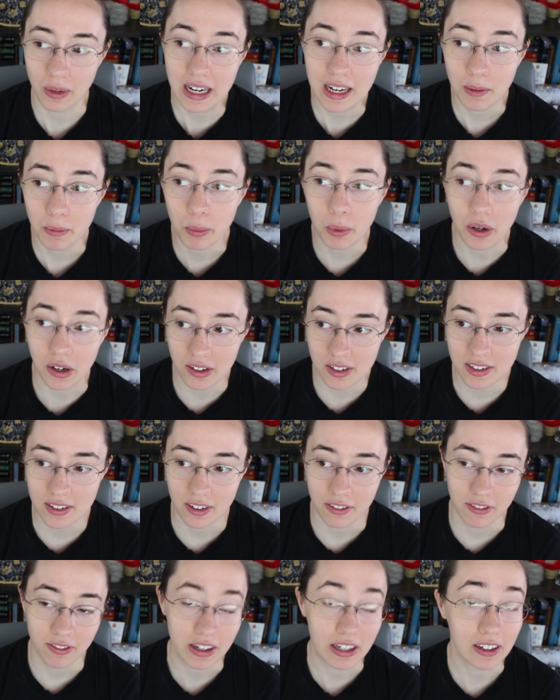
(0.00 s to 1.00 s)
read books
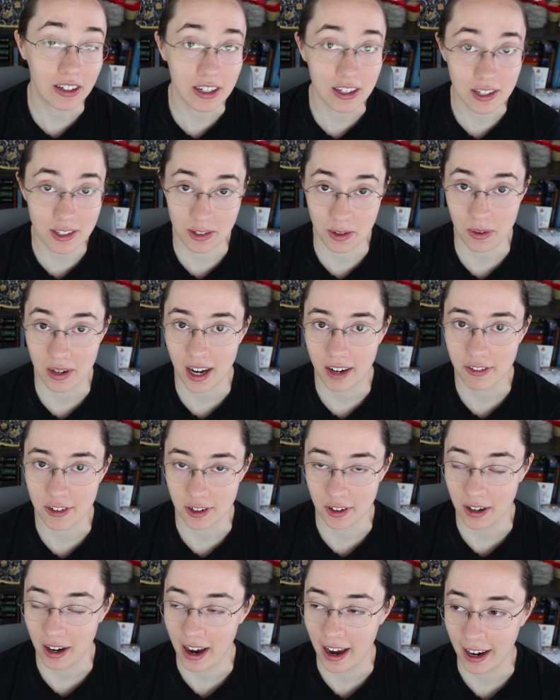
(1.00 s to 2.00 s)
very soon
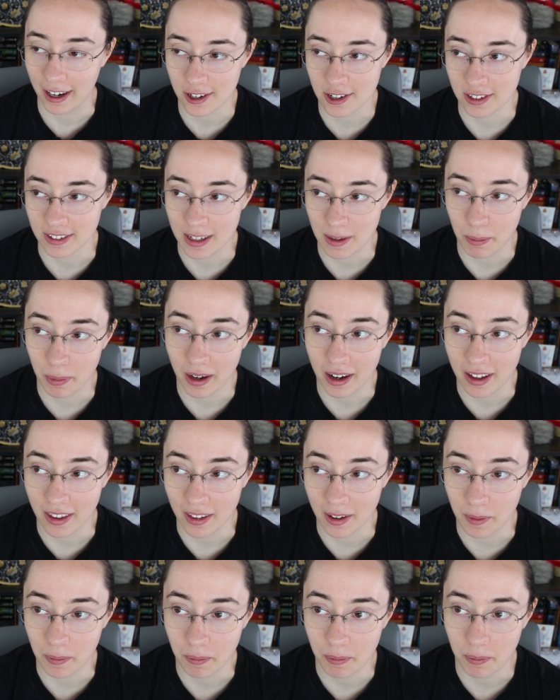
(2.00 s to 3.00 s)
after I actually buy
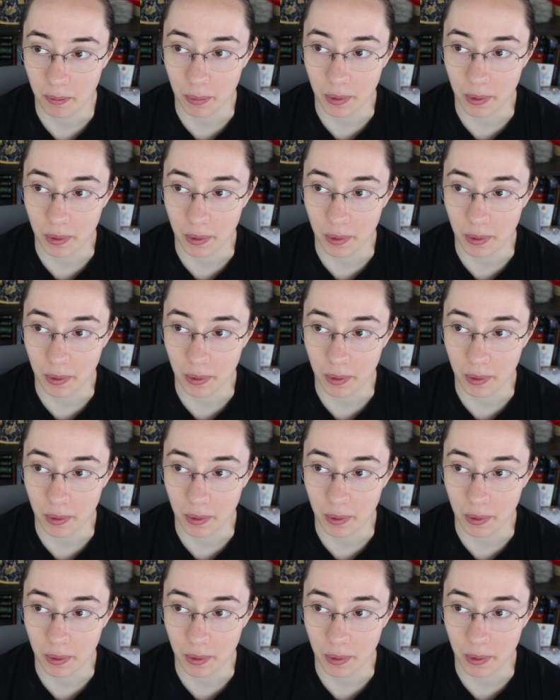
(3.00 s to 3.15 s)
them.